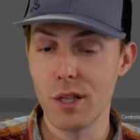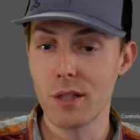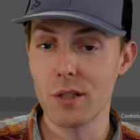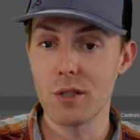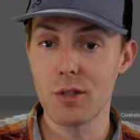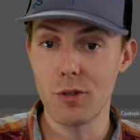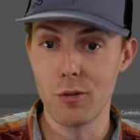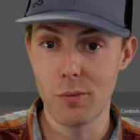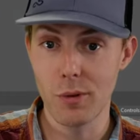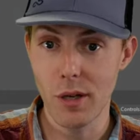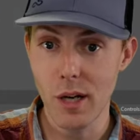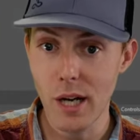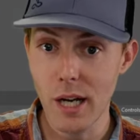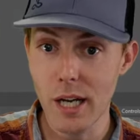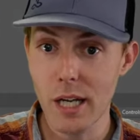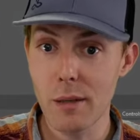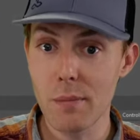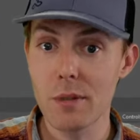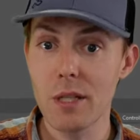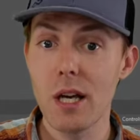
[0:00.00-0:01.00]
you get super
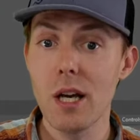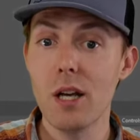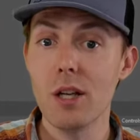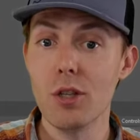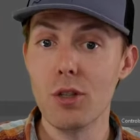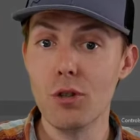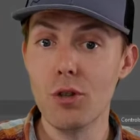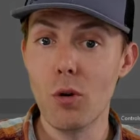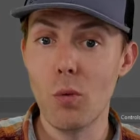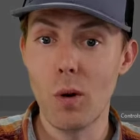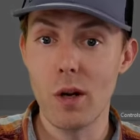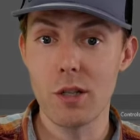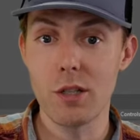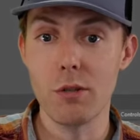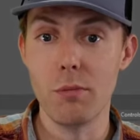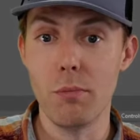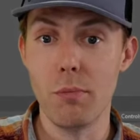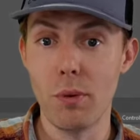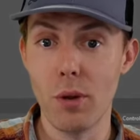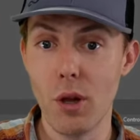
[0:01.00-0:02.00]
hyped, you don't want
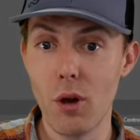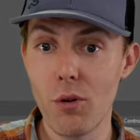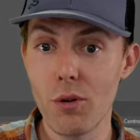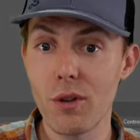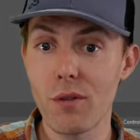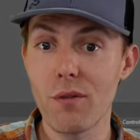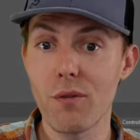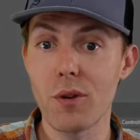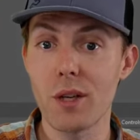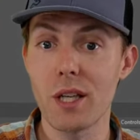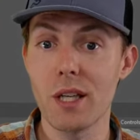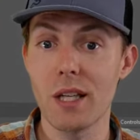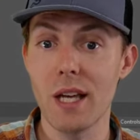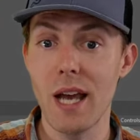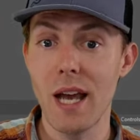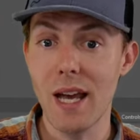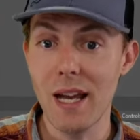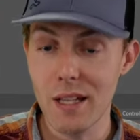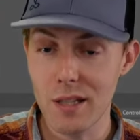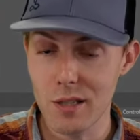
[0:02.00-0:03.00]
to blow the freaking
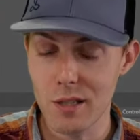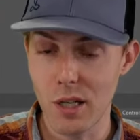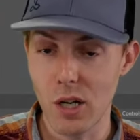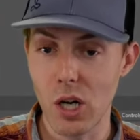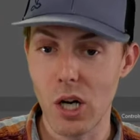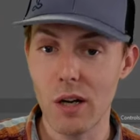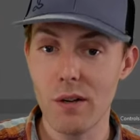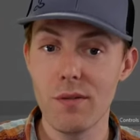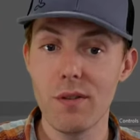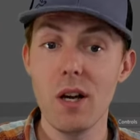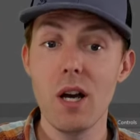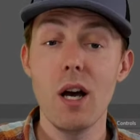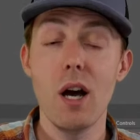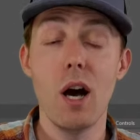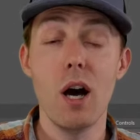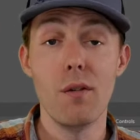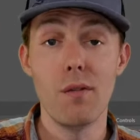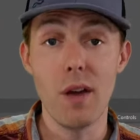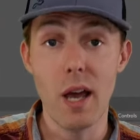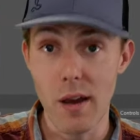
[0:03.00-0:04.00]
heads off
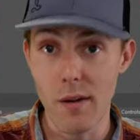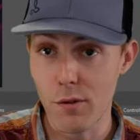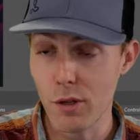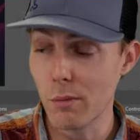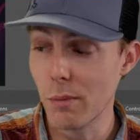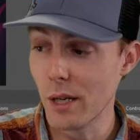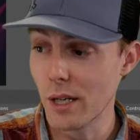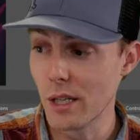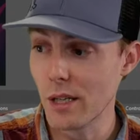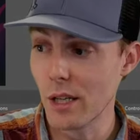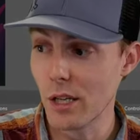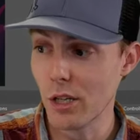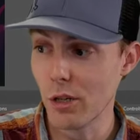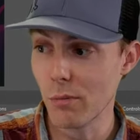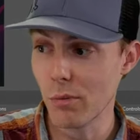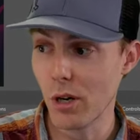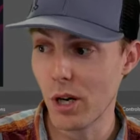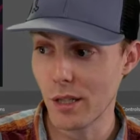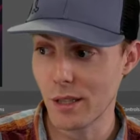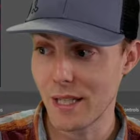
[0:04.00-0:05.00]
of everybody that you're
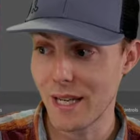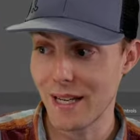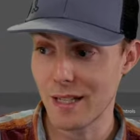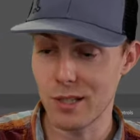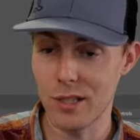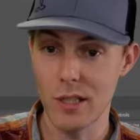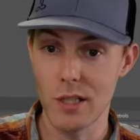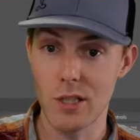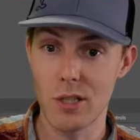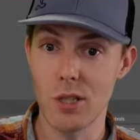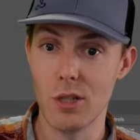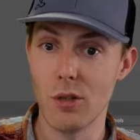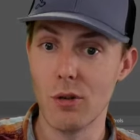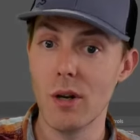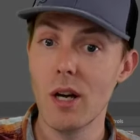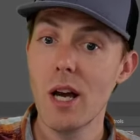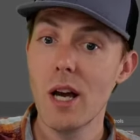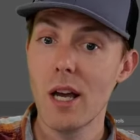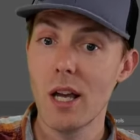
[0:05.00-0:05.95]
broadcasting to.